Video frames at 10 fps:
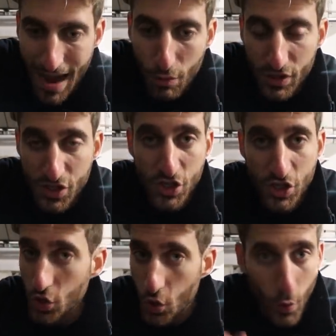I was
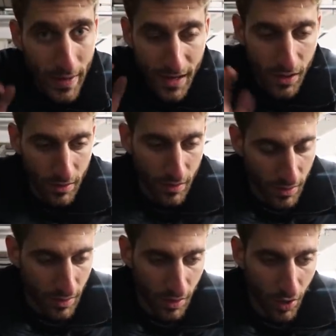too quick
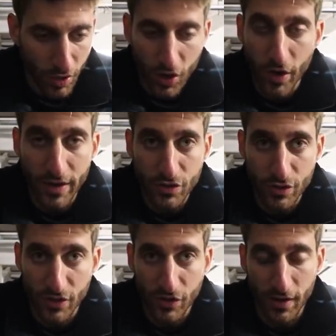on going to
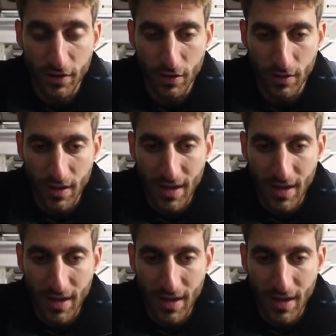the throttle